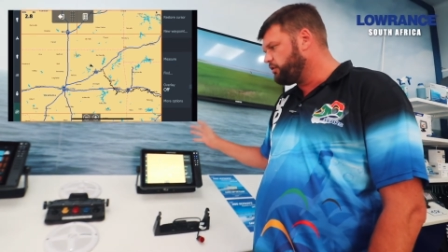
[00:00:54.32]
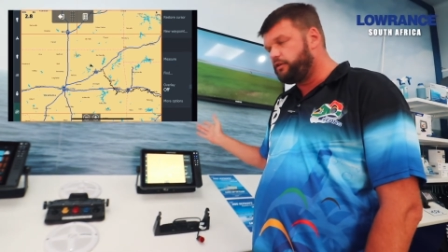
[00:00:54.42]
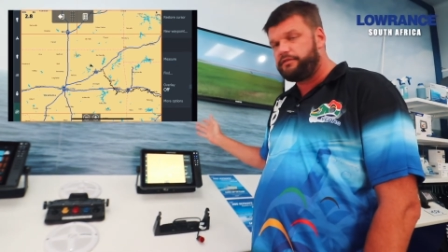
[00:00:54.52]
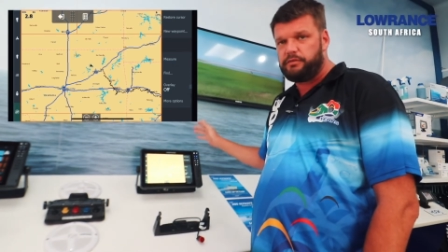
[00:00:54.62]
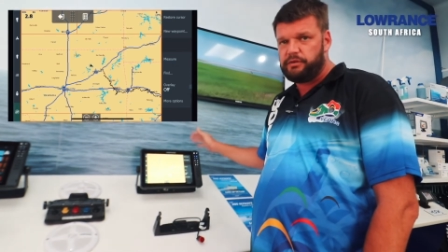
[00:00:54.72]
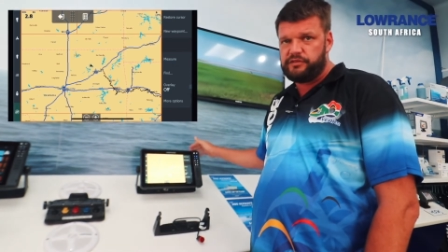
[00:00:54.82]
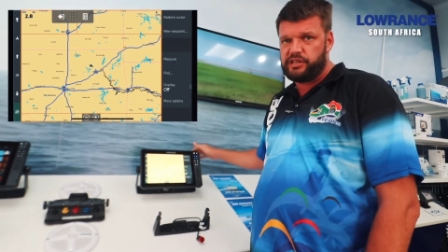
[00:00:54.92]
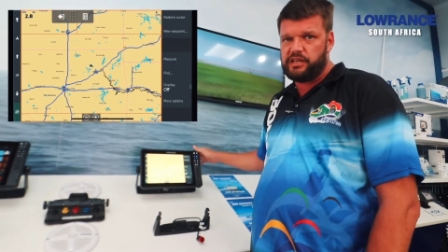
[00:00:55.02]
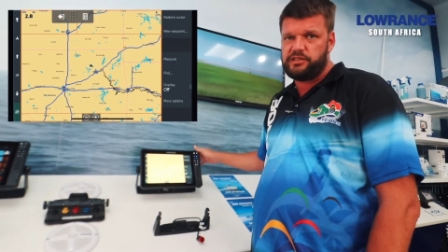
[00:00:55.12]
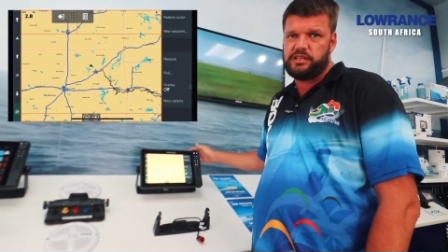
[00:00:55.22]
after we've
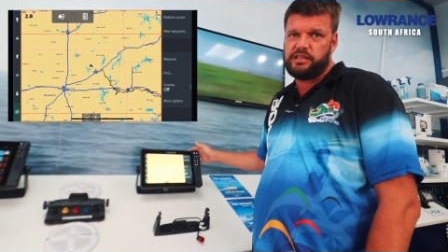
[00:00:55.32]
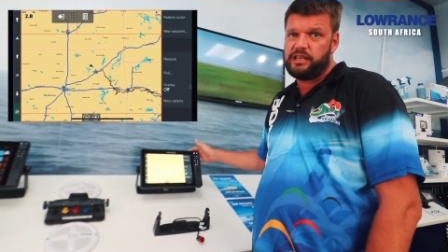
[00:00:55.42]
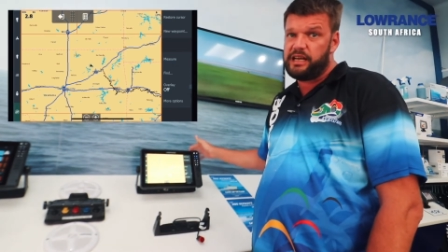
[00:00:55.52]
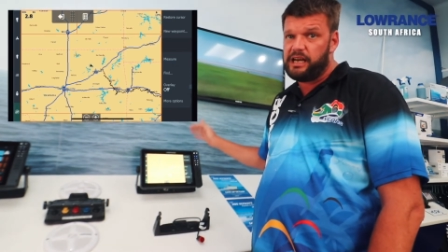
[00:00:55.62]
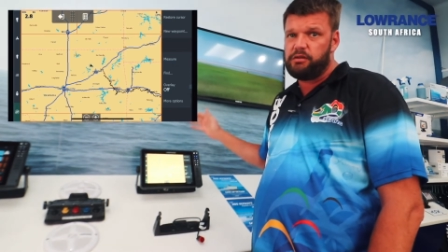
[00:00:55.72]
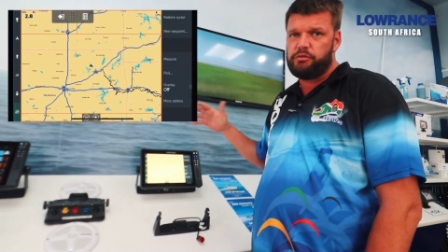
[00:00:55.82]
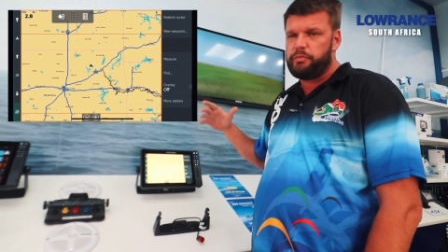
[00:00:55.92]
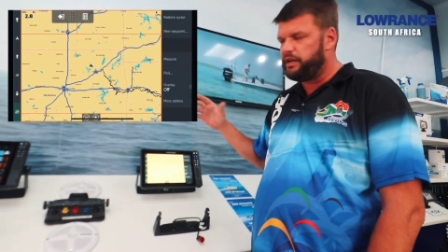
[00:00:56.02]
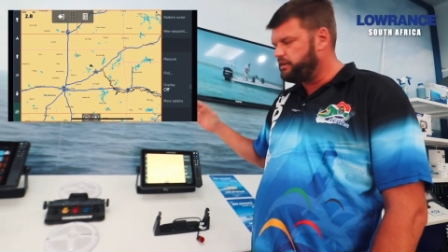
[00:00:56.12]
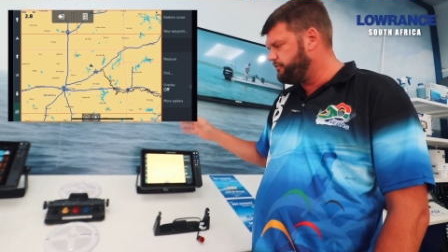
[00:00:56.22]
changed it and how it will
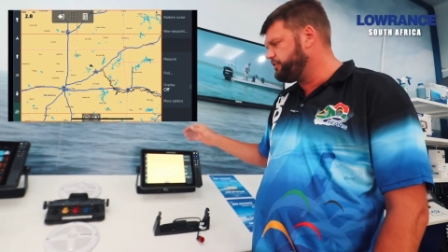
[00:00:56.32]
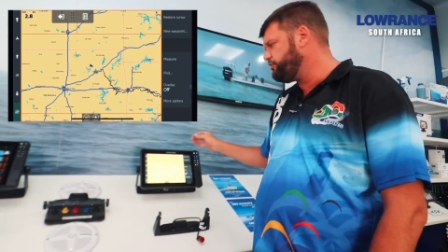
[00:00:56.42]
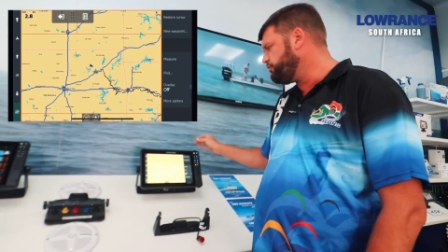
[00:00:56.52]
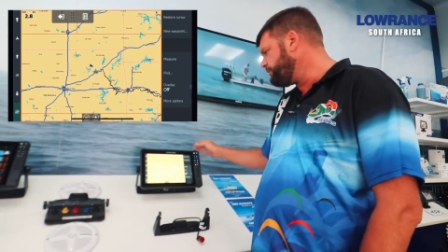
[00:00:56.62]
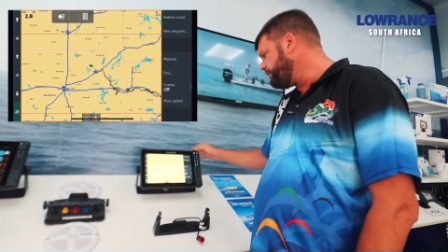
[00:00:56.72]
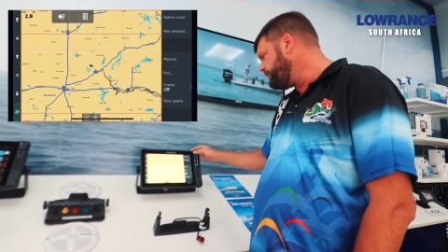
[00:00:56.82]
benefit you.